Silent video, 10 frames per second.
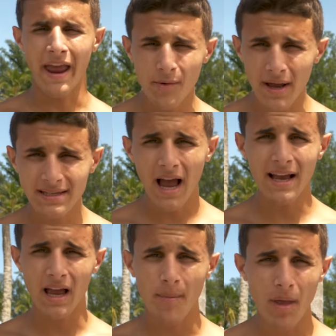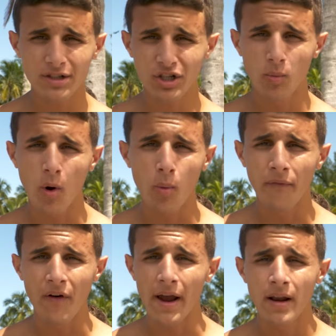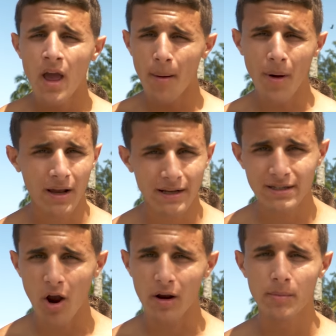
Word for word: Anyways, guys, I'm not sure what we'll find. I'm not gonna talk